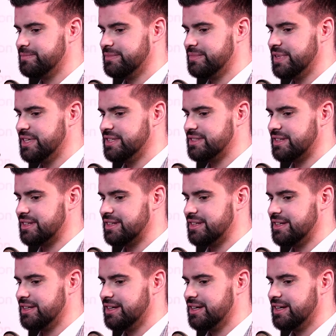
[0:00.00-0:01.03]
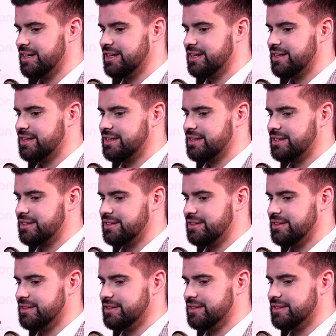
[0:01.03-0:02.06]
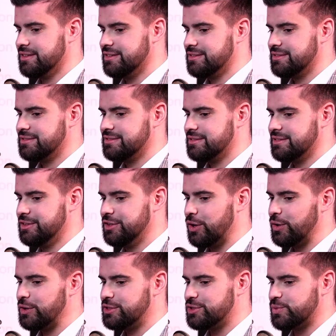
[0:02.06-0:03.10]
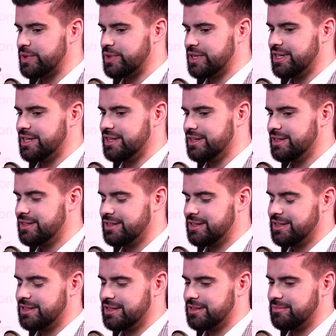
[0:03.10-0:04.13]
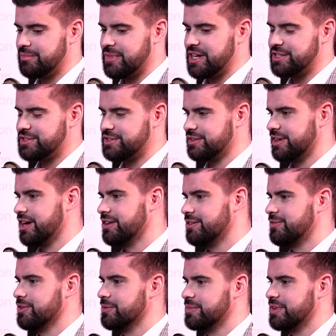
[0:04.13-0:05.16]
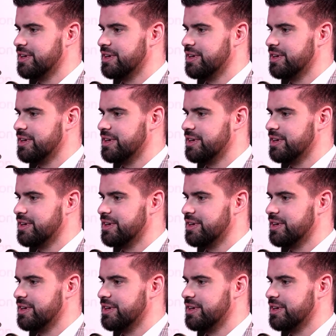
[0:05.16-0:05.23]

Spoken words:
basically, the knowledge we managed to get from